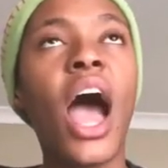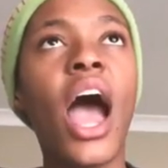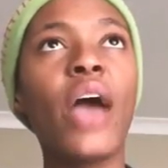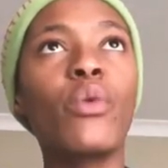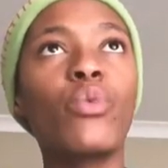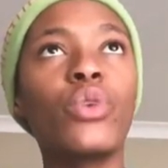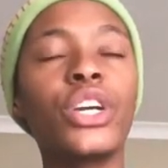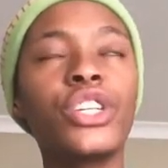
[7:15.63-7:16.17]

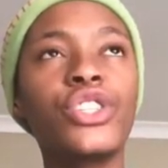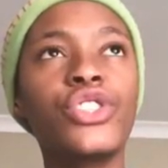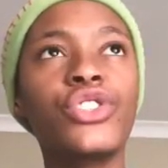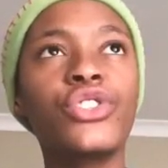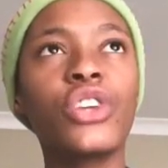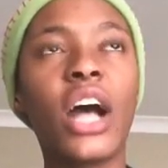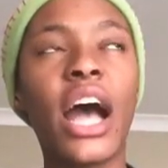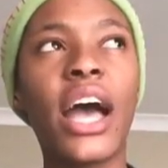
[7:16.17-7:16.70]
I
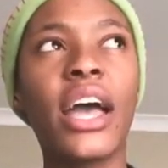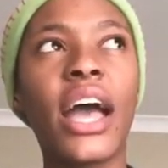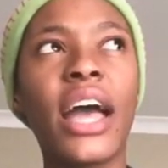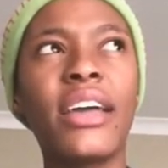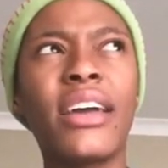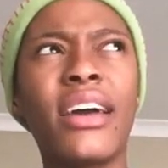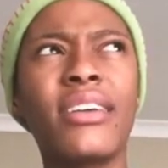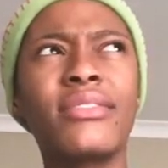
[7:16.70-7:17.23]
wish
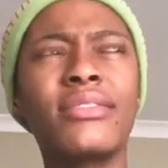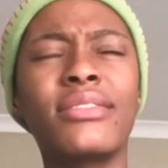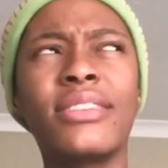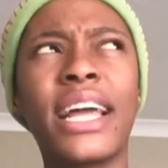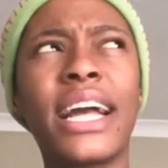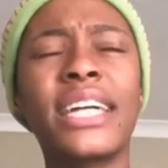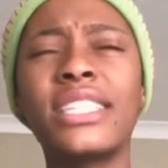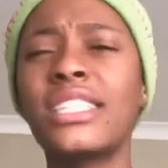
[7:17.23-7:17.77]
I
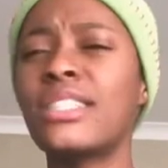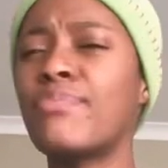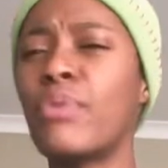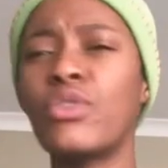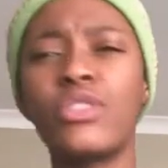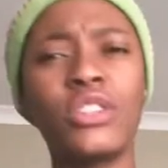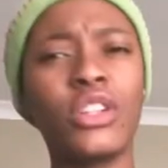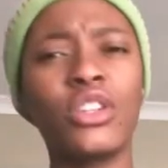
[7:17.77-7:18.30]
just
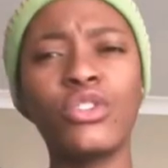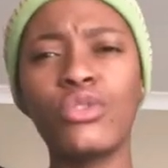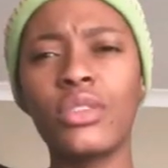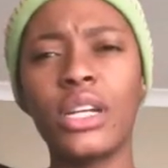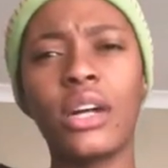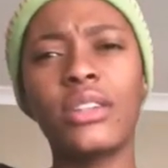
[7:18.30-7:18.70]
posted on Twitter.